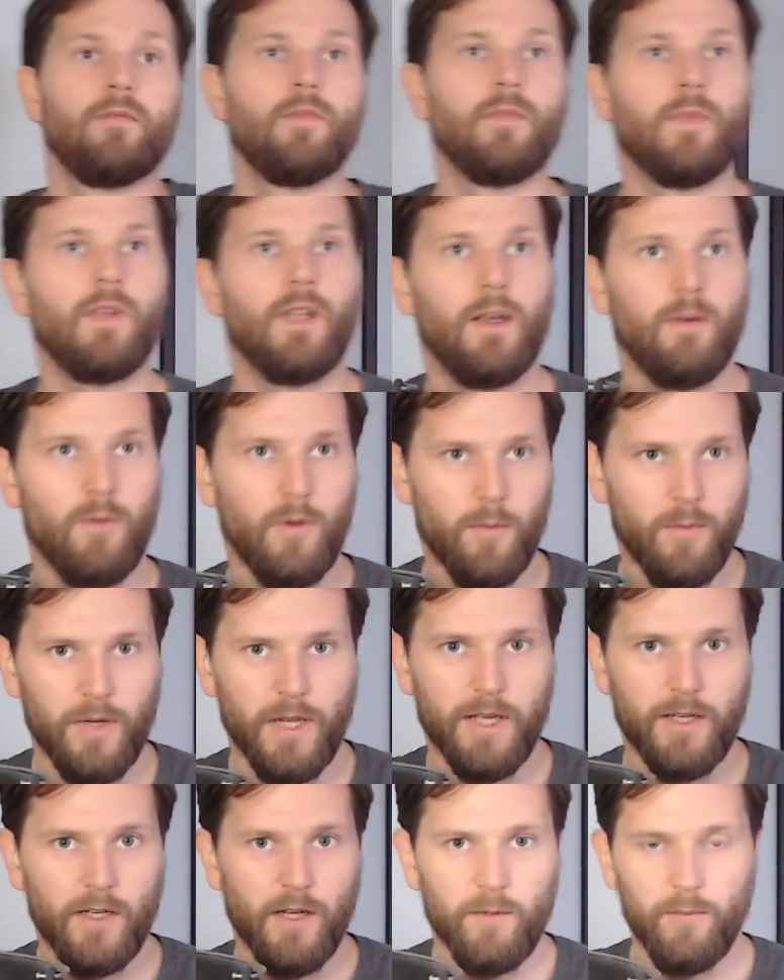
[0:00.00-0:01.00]
And what we
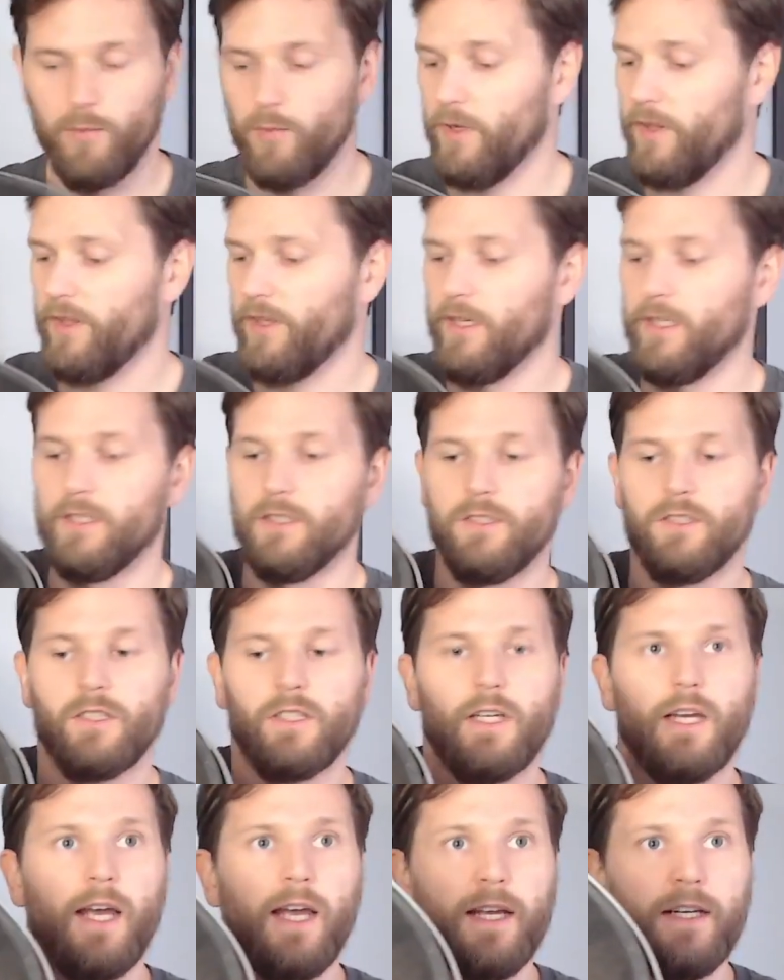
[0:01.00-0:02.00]
end up with is
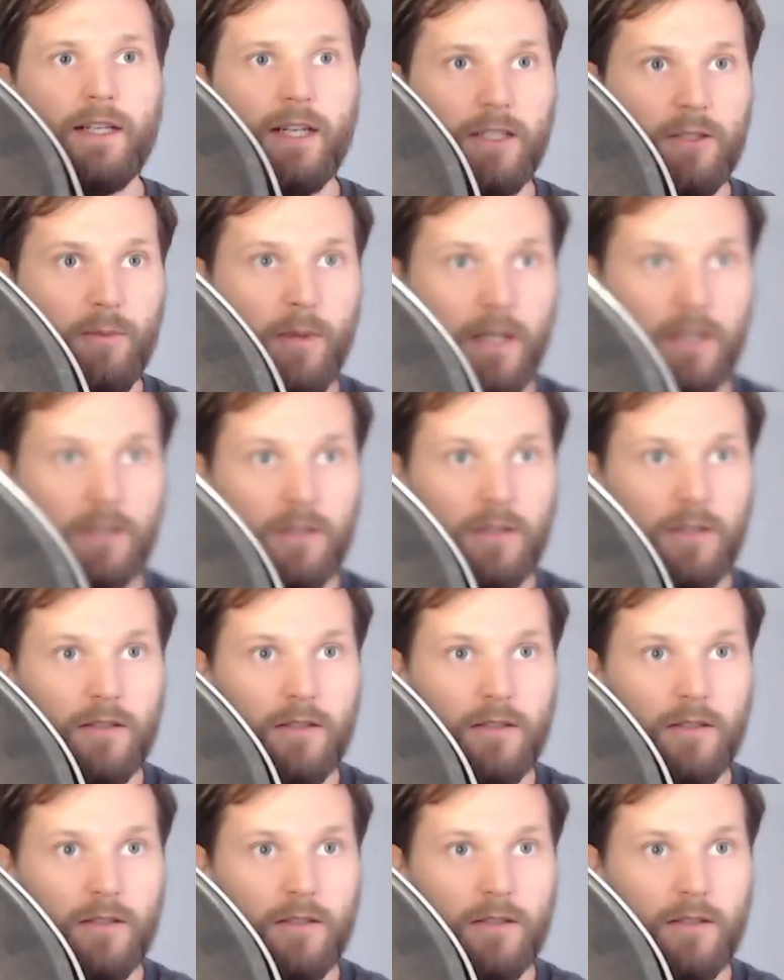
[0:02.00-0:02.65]
a nice mix.